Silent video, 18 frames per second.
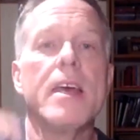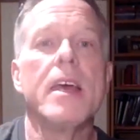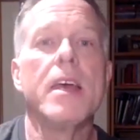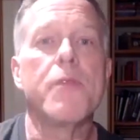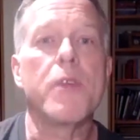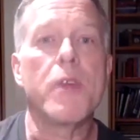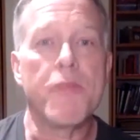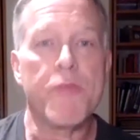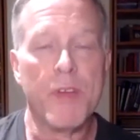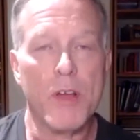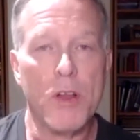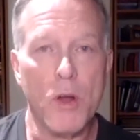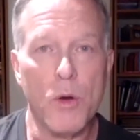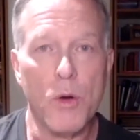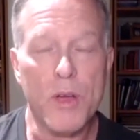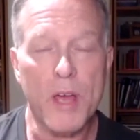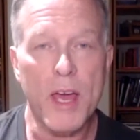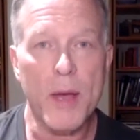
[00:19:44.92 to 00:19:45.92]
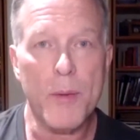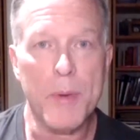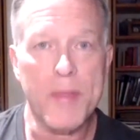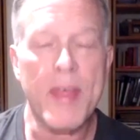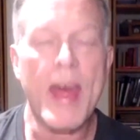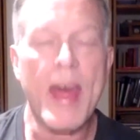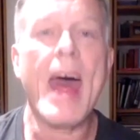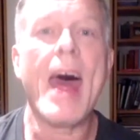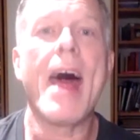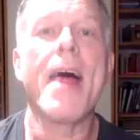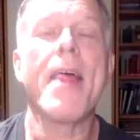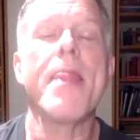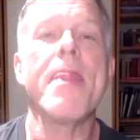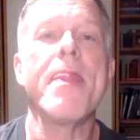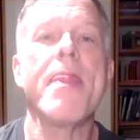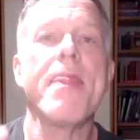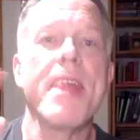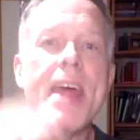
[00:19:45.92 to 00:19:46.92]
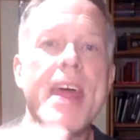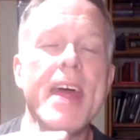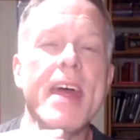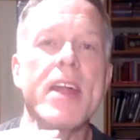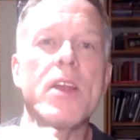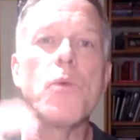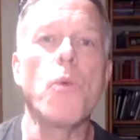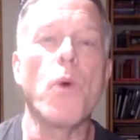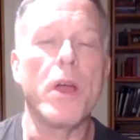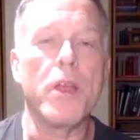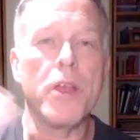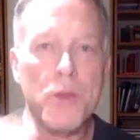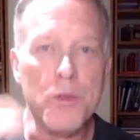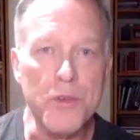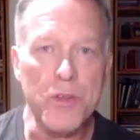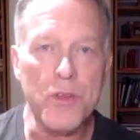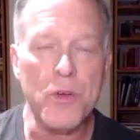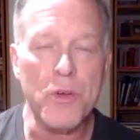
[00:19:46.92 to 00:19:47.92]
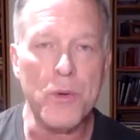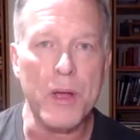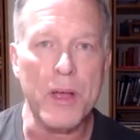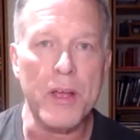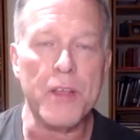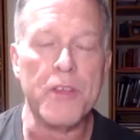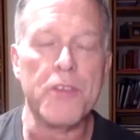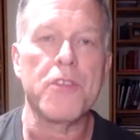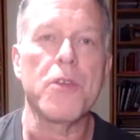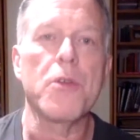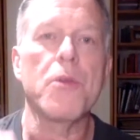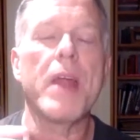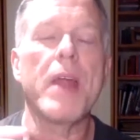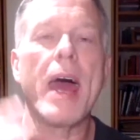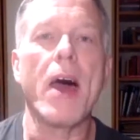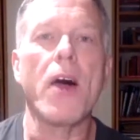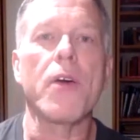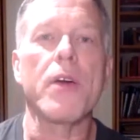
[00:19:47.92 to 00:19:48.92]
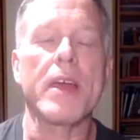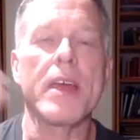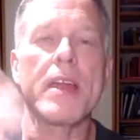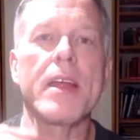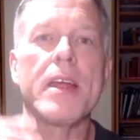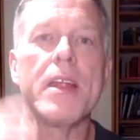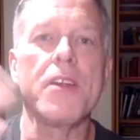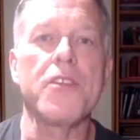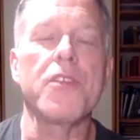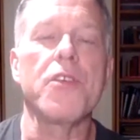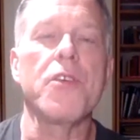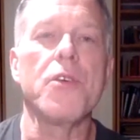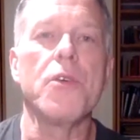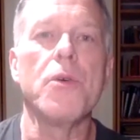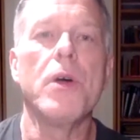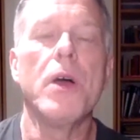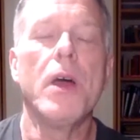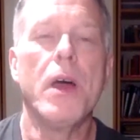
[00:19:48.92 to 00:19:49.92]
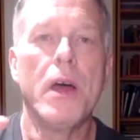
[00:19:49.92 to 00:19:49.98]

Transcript: Okay. If you feel okay with that, then what you do is you now get into